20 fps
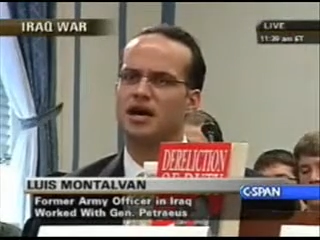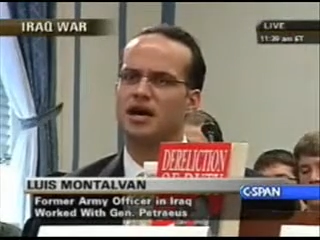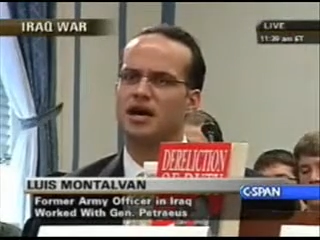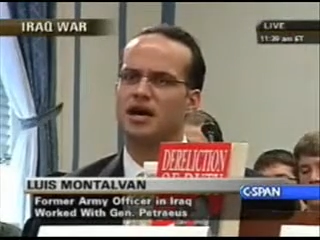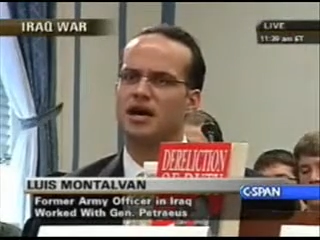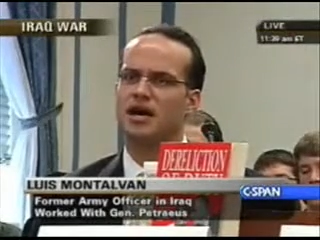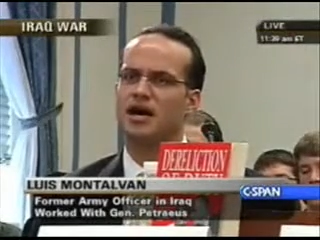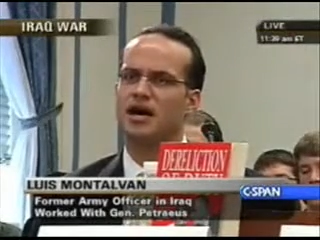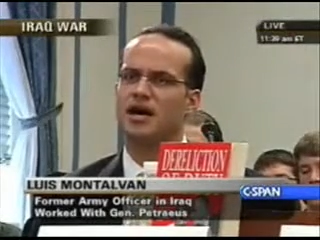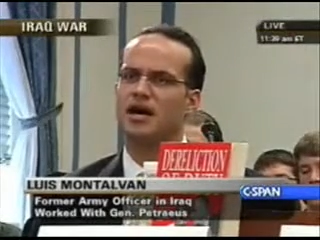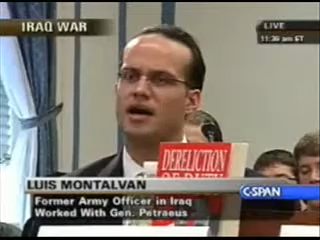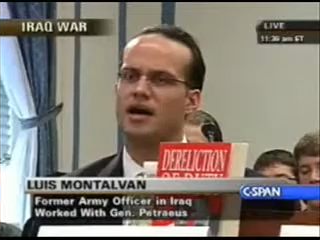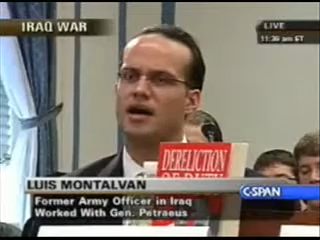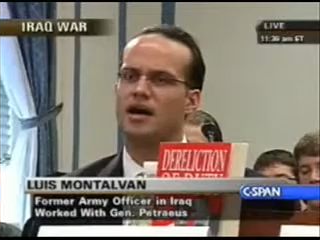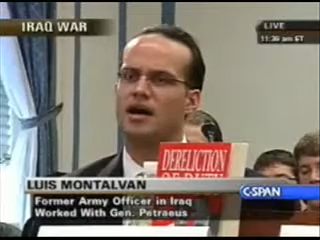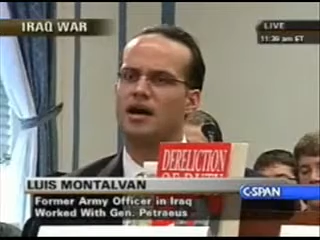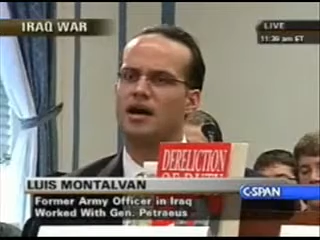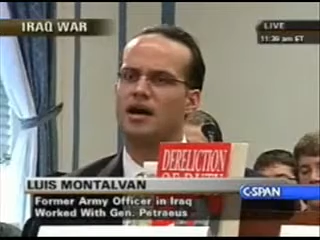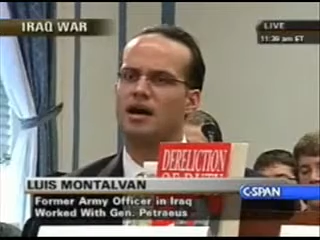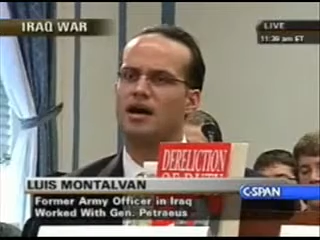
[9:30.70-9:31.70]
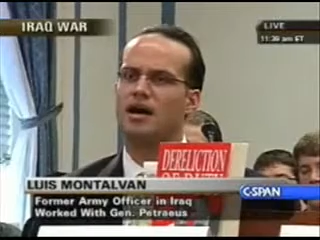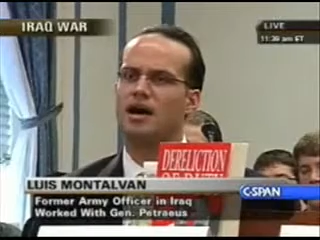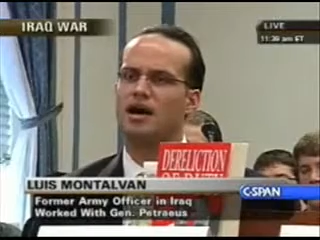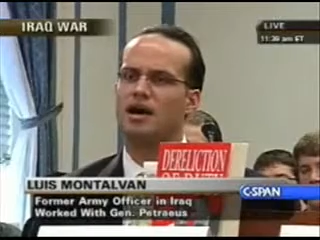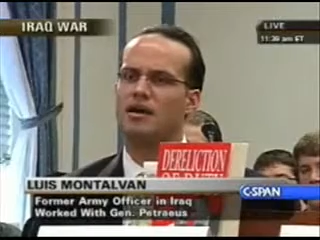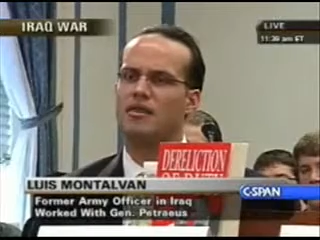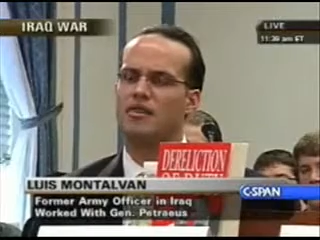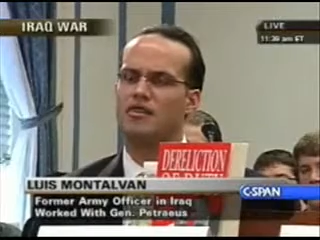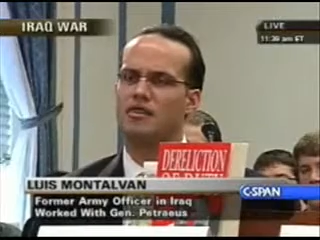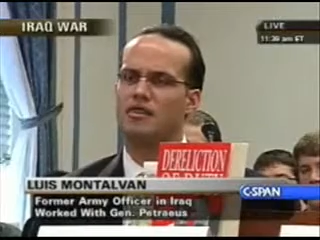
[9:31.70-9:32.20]

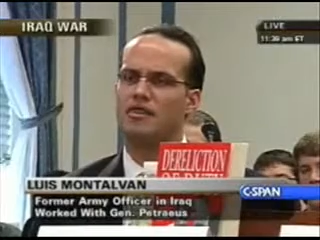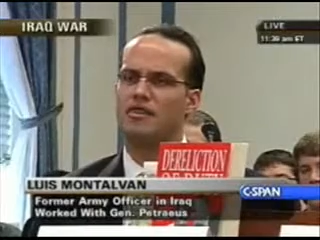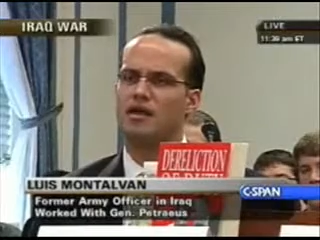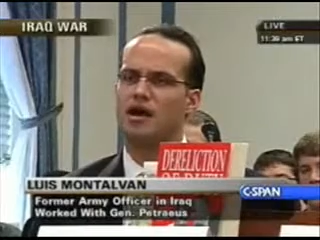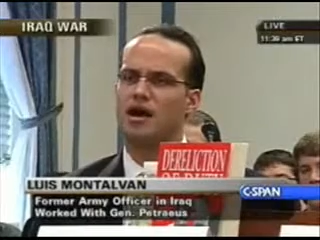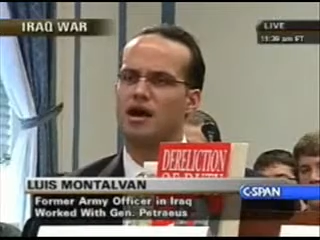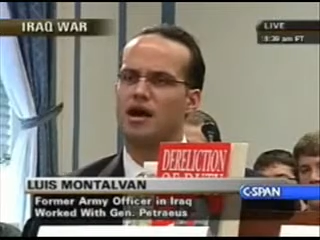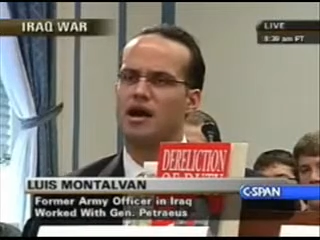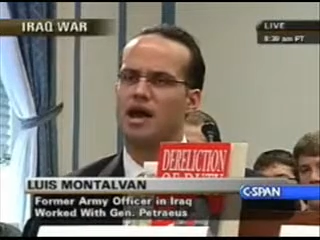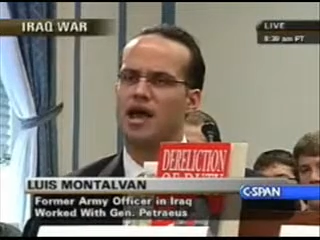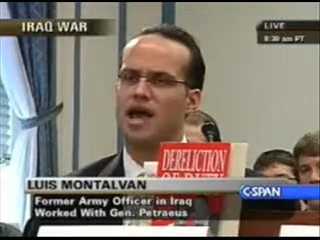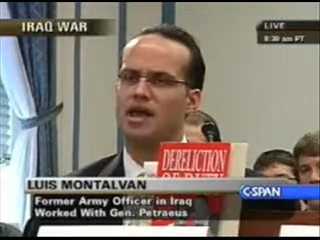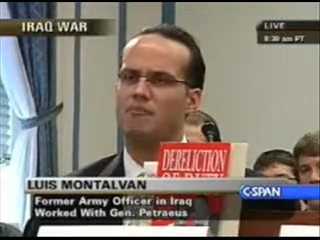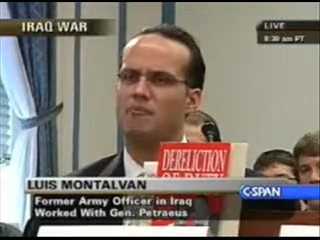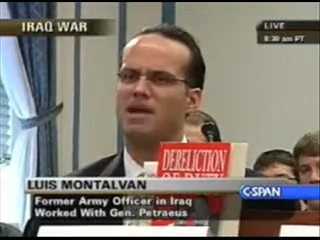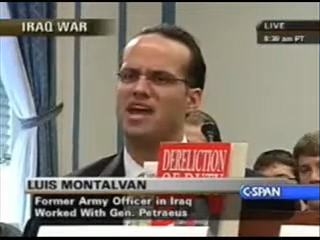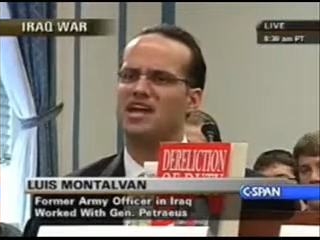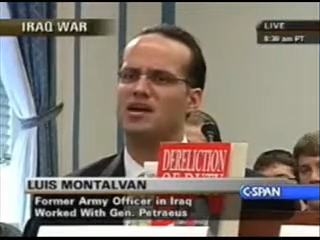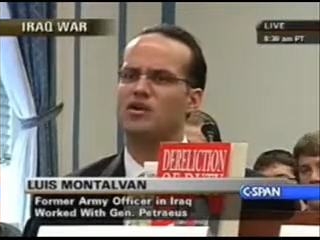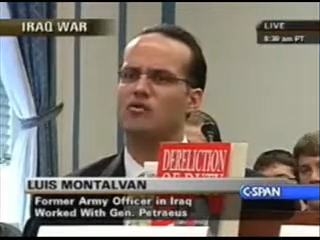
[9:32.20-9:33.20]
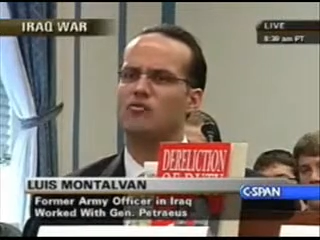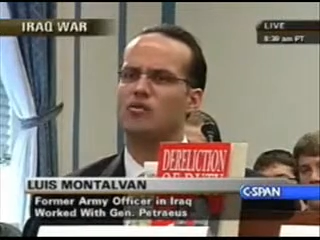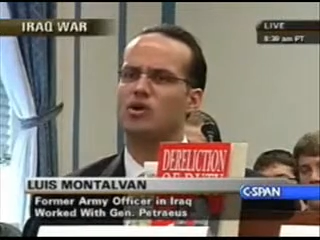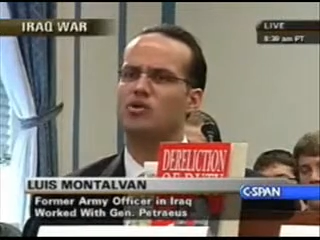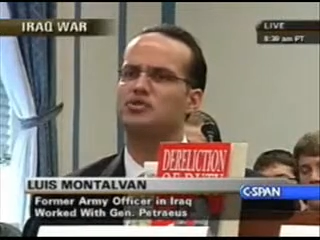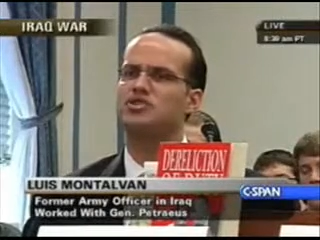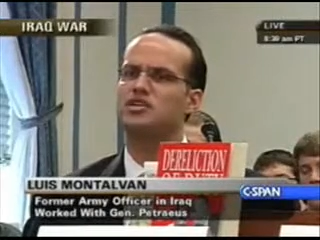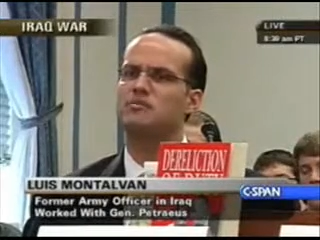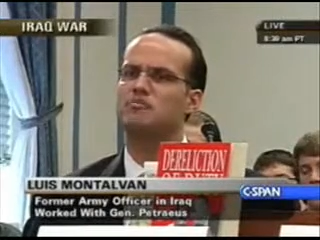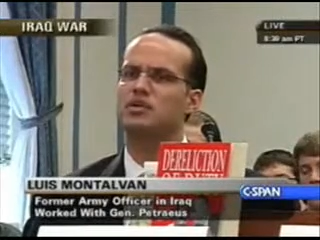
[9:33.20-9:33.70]
and paint a
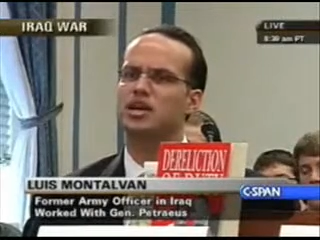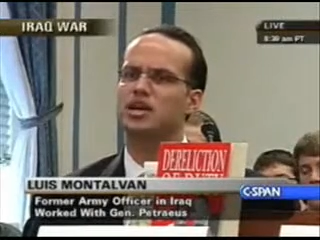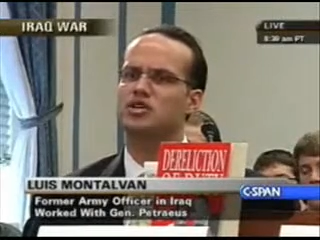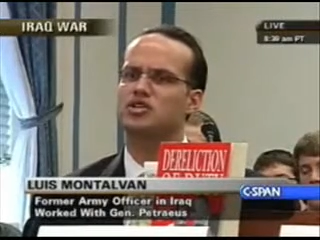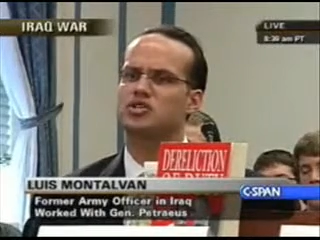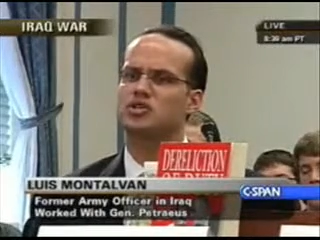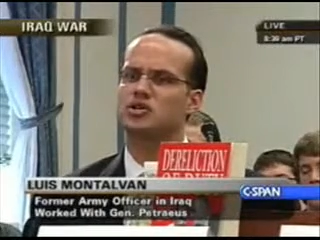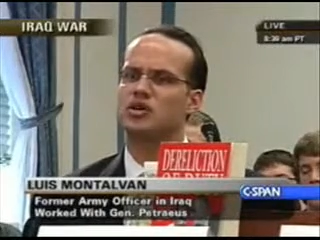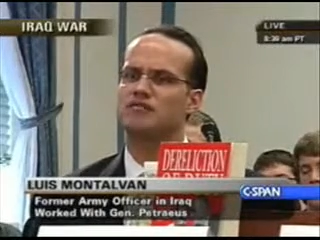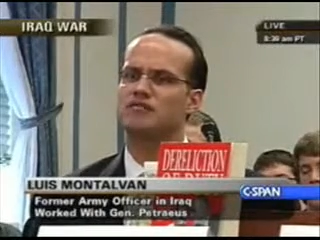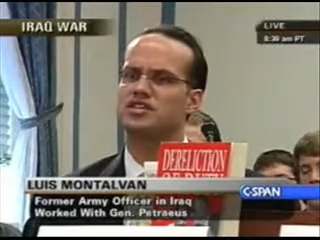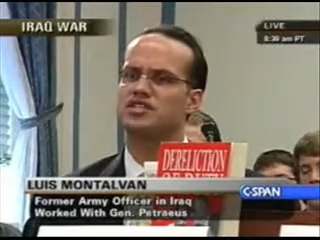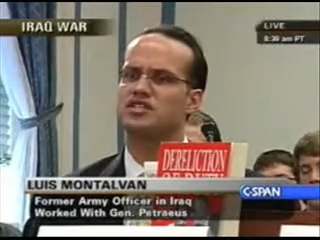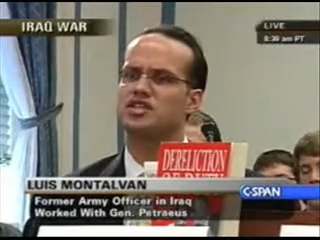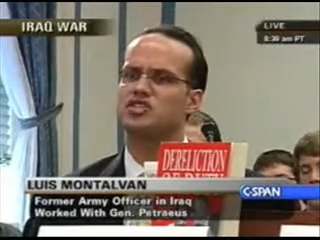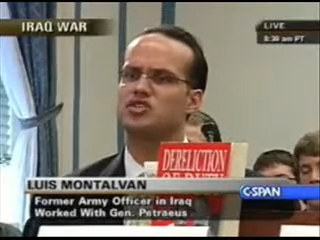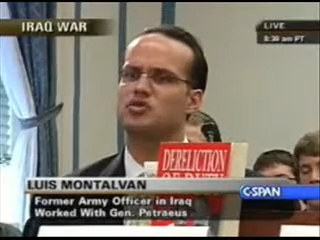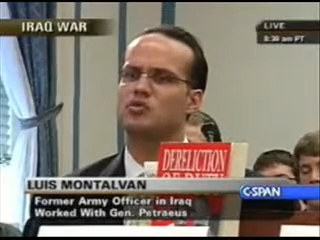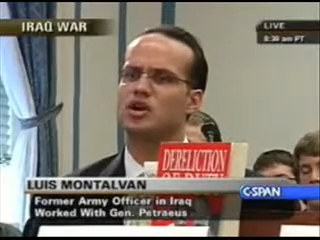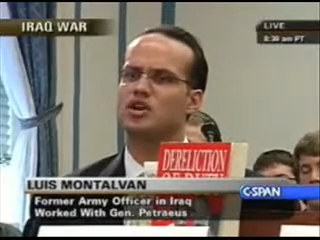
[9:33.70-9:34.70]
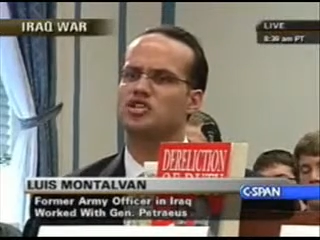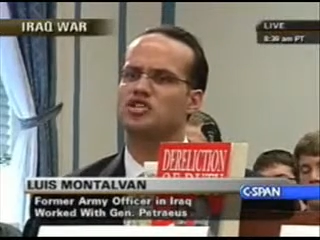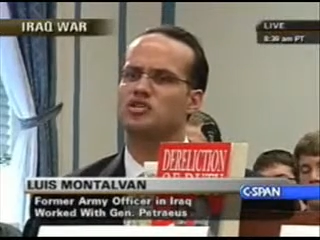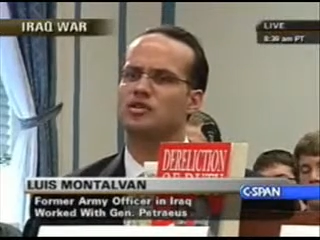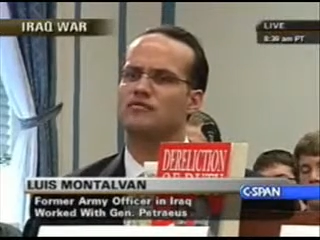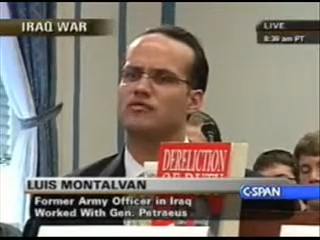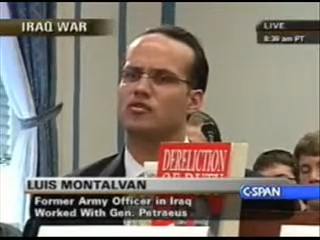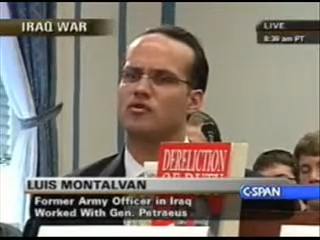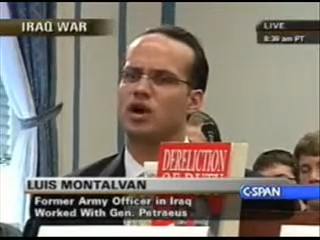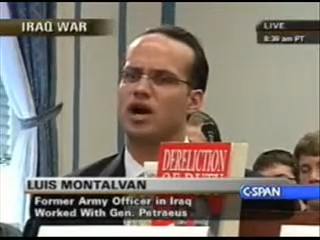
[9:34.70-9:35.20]
rosy picture of the
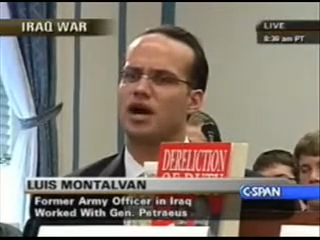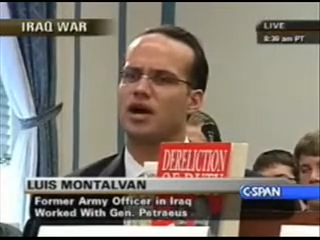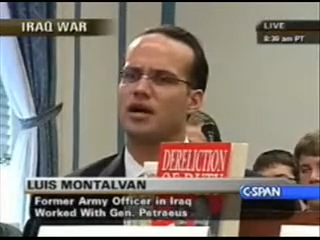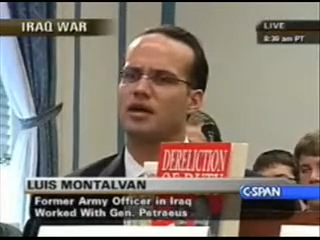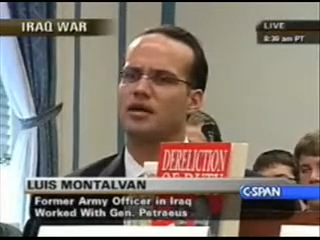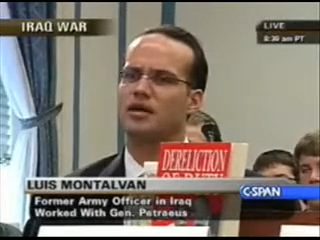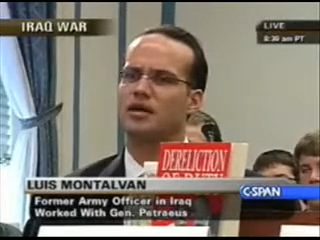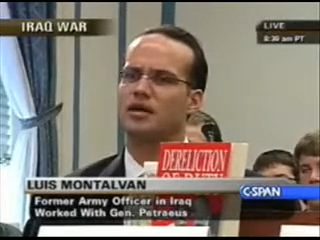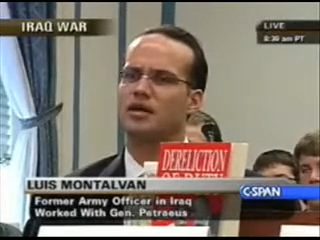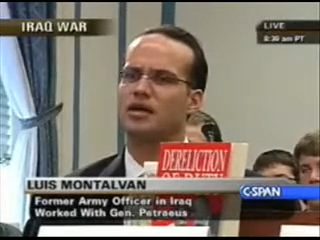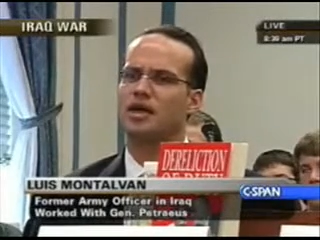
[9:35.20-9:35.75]
situation of Iraq.